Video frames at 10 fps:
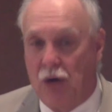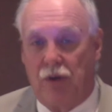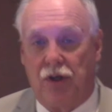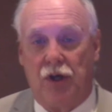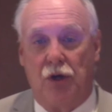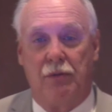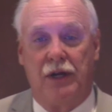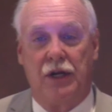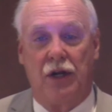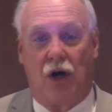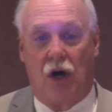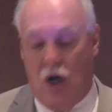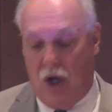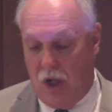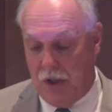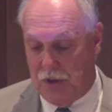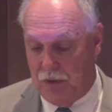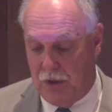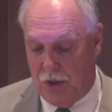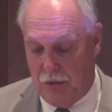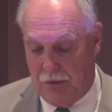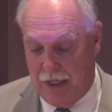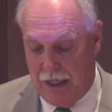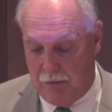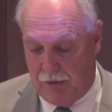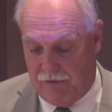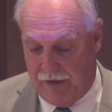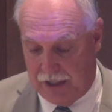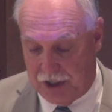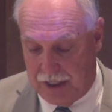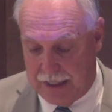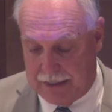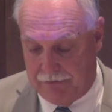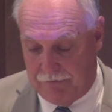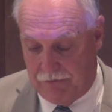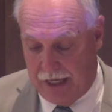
with human, all too human imperfections,